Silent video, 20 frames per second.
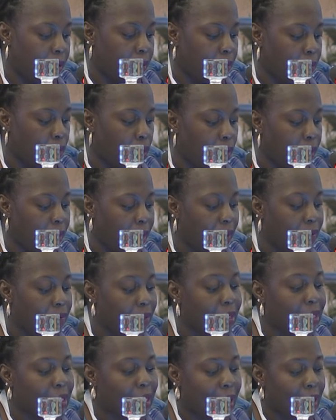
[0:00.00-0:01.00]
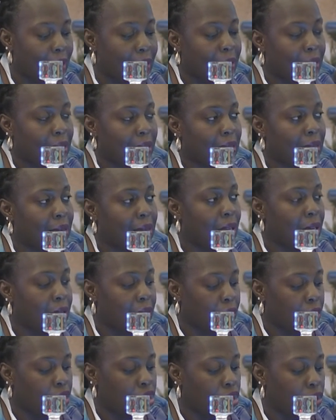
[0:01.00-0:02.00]
overemphasize the
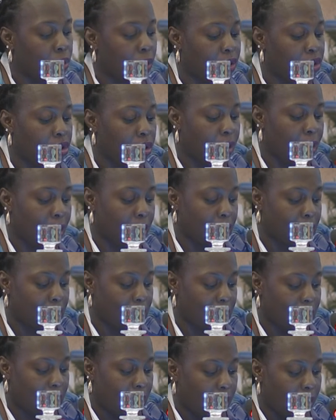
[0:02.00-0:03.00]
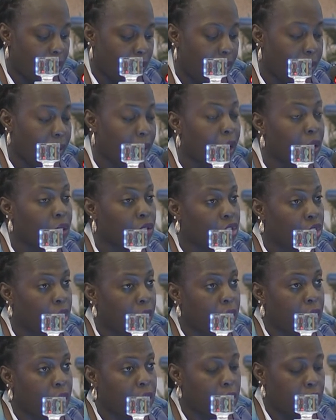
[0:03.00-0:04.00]
need to educate the girl
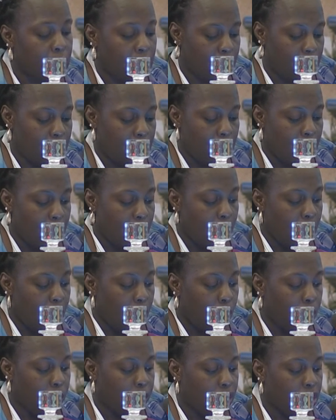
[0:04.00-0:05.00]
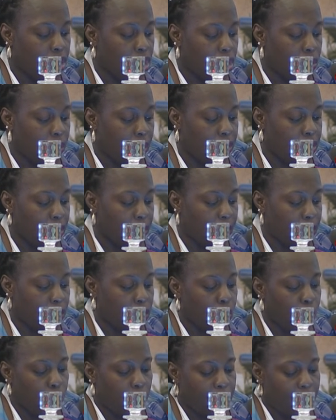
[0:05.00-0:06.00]
child. We need to
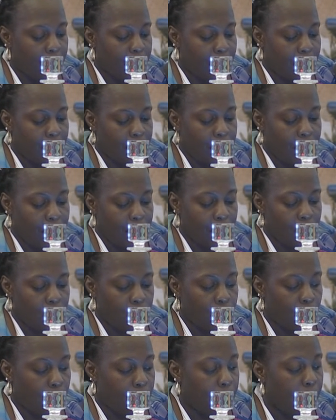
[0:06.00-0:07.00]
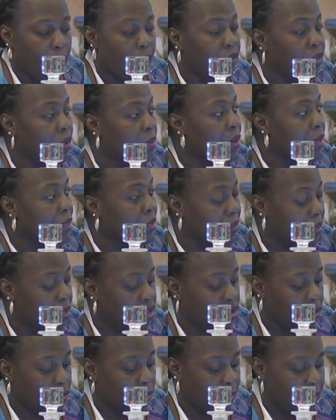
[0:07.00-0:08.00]
educate women and girls to empower them in
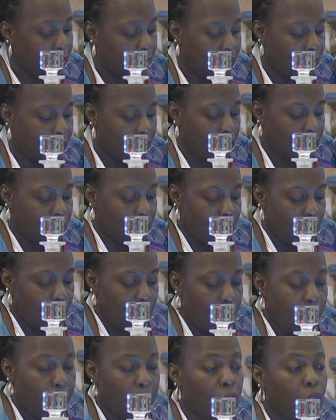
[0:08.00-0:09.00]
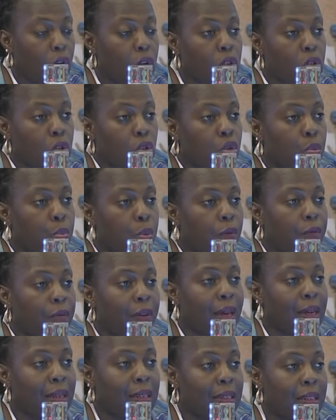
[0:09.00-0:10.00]
decision making, but also to
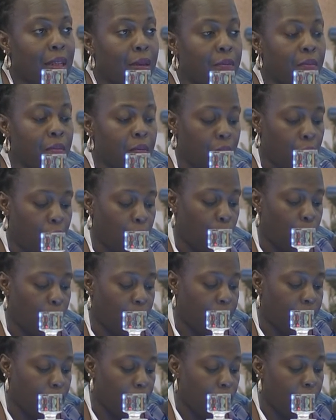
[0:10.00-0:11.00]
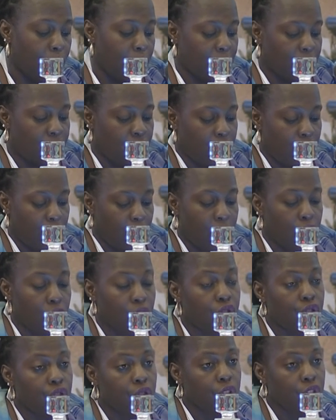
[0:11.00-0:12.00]
provide them with knowledge in
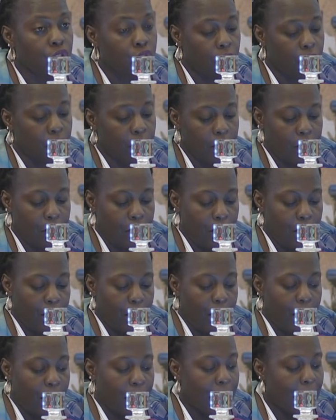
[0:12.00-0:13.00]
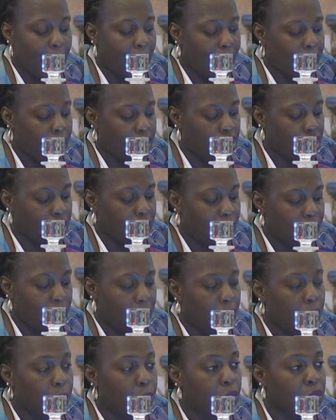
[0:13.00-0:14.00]
nutrition, in hygiene,
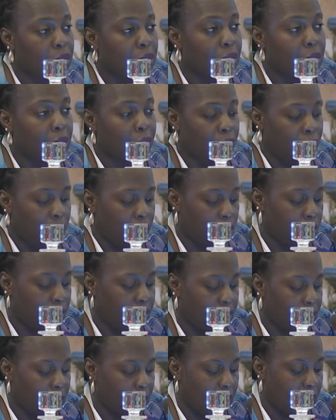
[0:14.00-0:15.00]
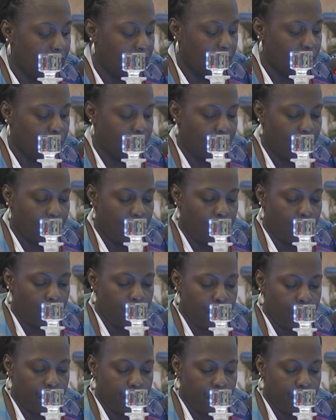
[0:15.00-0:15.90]
and positive health-seeking behavior,